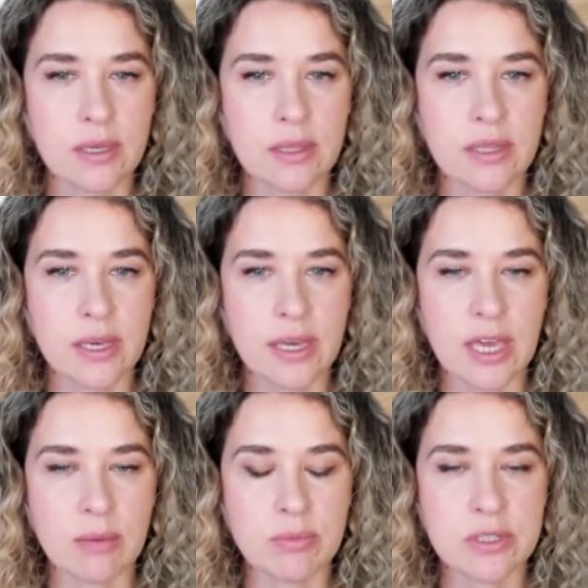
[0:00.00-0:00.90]
the
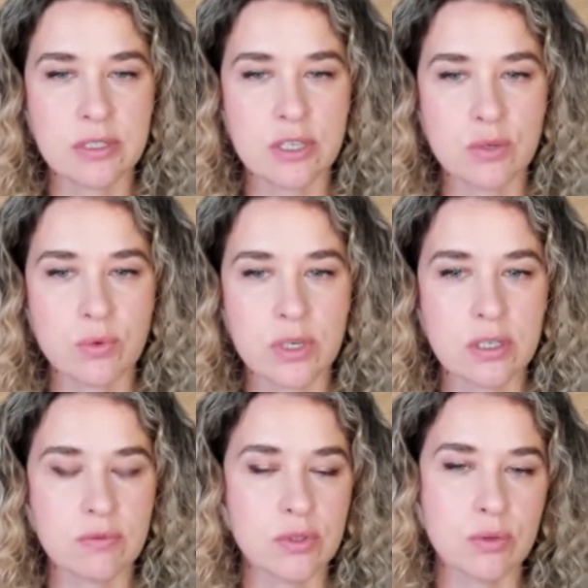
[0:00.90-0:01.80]
cabinets, so we
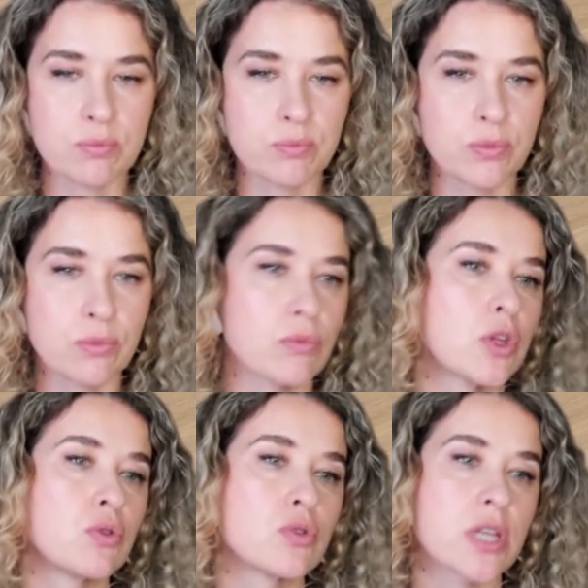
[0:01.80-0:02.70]
can even
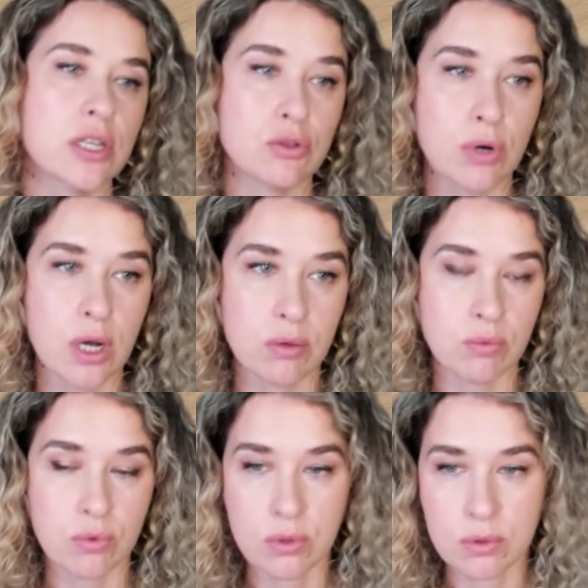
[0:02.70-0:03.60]
use a
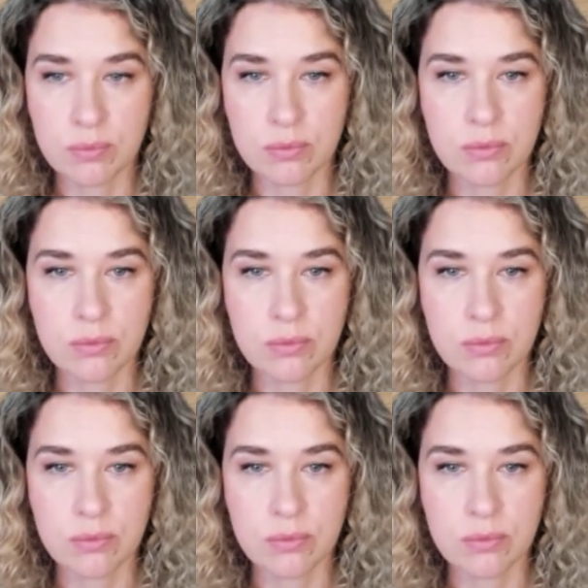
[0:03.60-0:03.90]
drywall